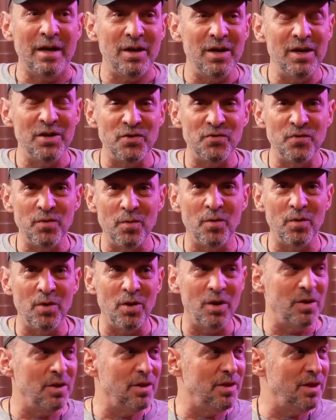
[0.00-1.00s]
is
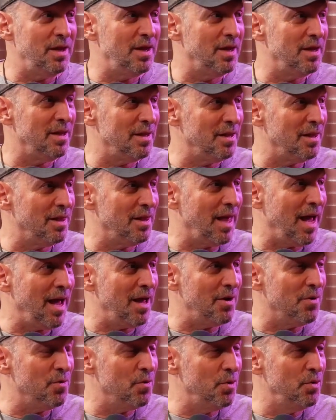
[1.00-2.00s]
from the
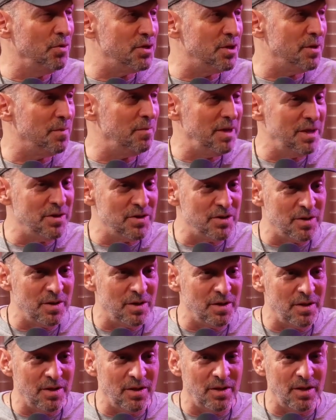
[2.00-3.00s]
Latin roots that means
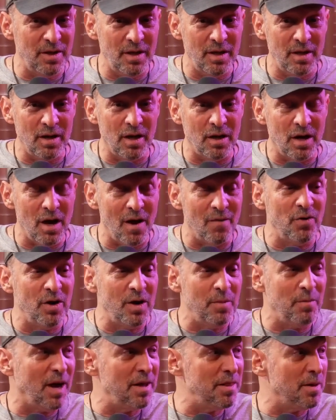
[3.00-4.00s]
the
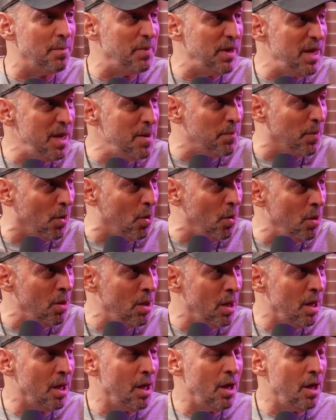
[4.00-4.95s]
governing by the people,